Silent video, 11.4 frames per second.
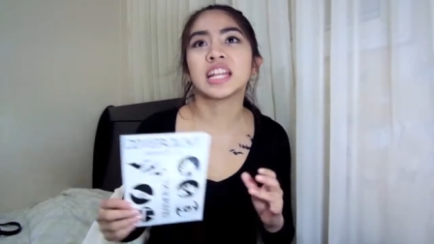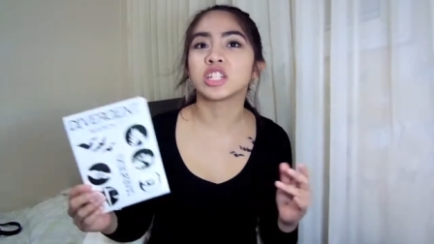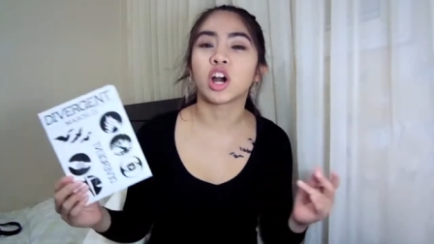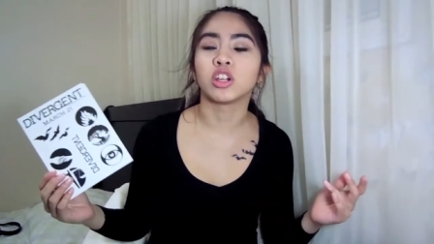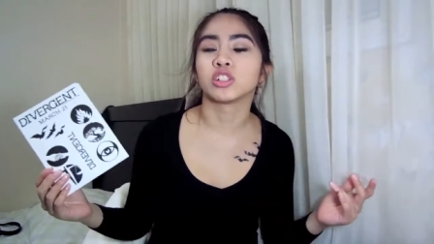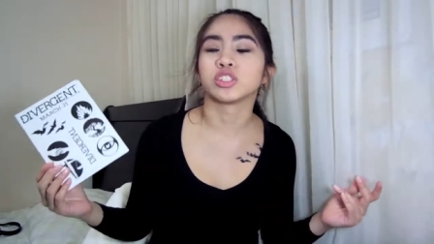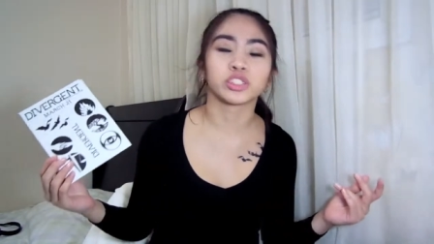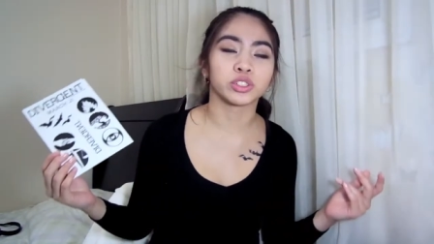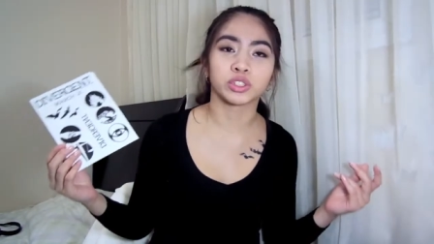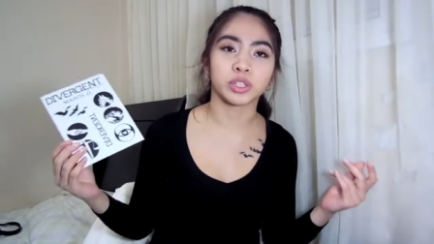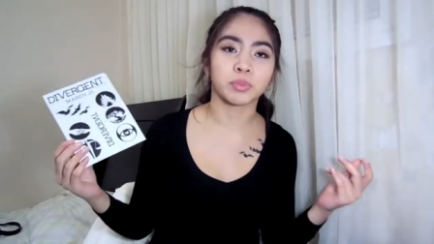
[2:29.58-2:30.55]

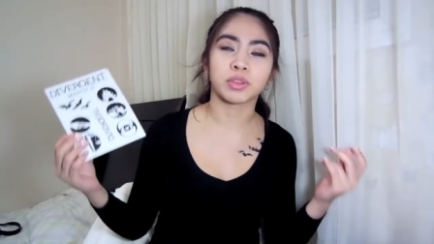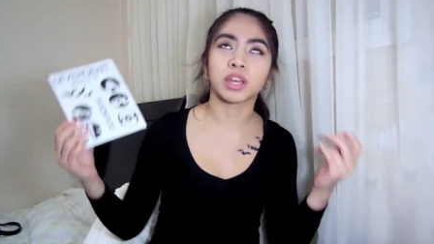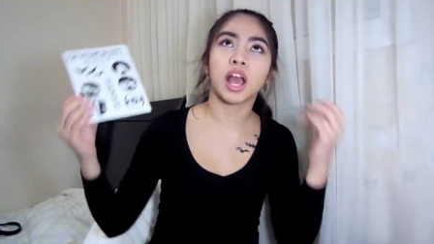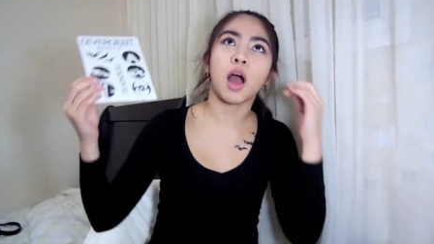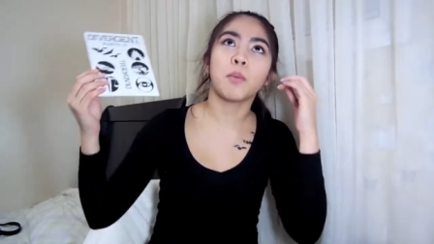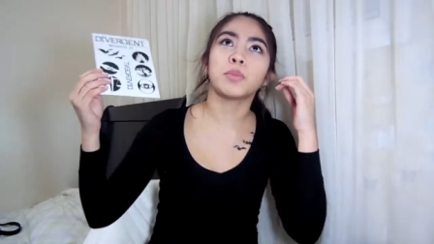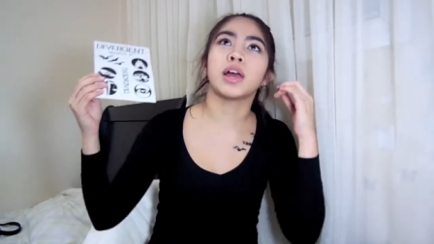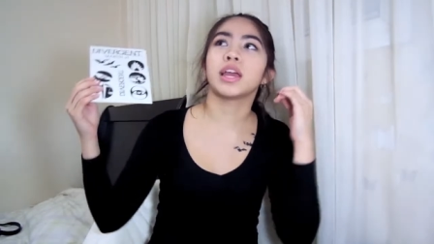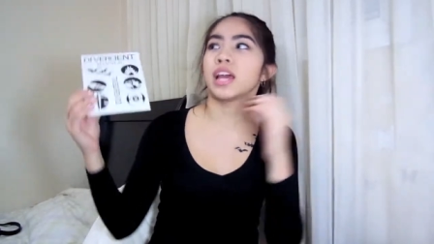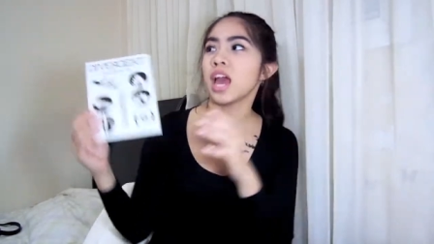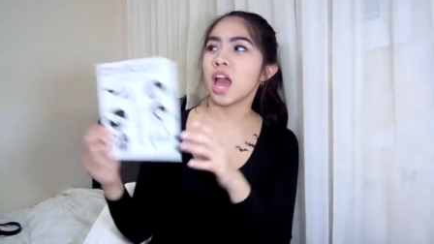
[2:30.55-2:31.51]
$8 or something. I'm
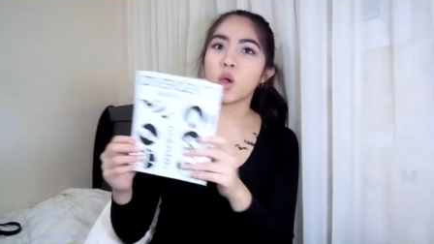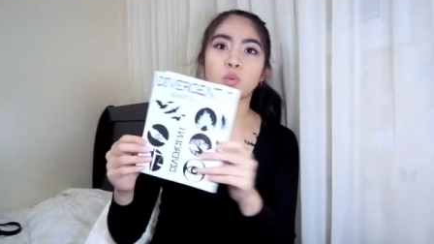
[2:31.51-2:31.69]
like,